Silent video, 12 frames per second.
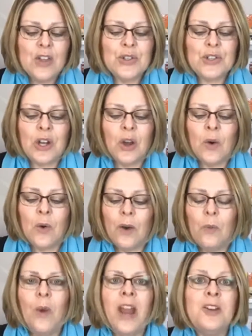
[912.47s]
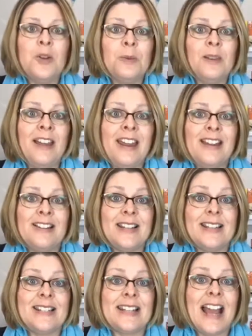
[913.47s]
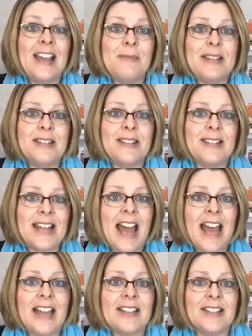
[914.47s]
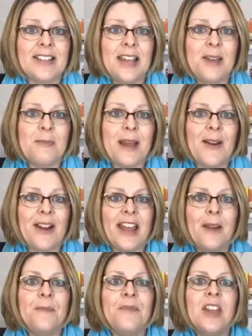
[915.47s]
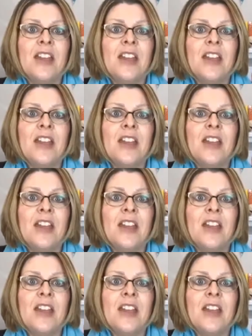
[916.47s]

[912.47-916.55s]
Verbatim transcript: So when you're playing Simon Says, think about it.